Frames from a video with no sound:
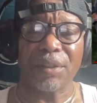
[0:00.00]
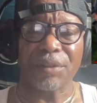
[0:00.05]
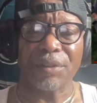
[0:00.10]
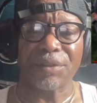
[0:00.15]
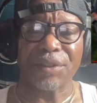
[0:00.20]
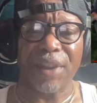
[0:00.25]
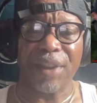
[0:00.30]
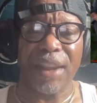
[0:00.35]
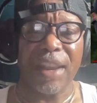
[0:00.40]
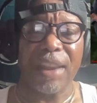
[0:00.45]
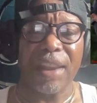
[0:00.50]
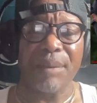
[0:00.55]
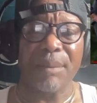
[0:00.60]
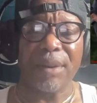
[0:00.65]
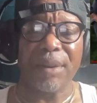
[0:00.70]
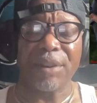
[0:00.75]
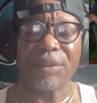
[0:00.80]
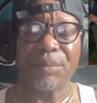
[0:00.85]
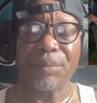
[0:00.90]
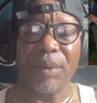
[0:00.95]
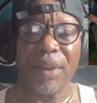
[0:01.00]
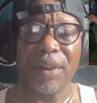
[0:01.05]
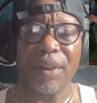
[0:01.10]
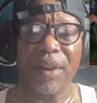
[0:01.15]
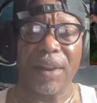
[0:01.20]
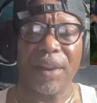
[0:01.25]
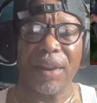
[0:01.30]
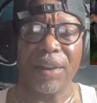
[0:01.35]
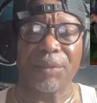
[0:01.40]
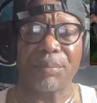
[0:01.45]
scheme
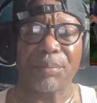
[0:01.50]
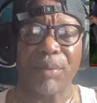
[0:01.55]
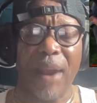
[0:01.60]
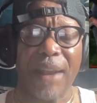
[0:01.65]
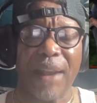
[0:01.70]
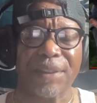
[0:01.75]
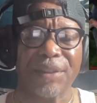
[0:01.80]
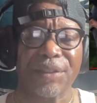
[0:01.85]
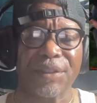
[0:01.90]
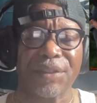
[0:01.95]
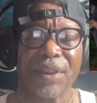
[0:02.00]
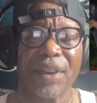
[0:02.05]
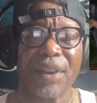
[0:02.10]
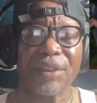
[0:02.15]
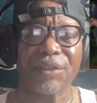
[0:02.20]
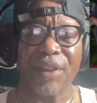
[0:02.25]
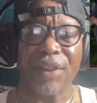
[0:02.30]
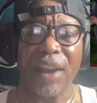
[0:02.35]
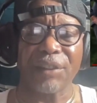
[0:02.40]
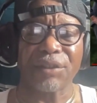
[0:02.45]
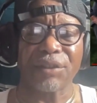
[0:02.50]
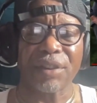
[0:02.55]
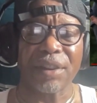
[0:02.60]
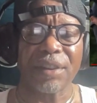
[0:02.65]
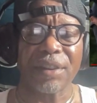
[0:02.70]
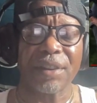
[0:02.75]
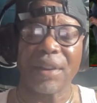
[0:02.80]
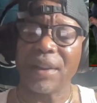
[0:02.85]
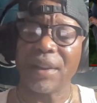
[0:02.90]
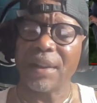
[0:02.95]
and his practice
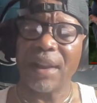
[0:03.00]
scheduling.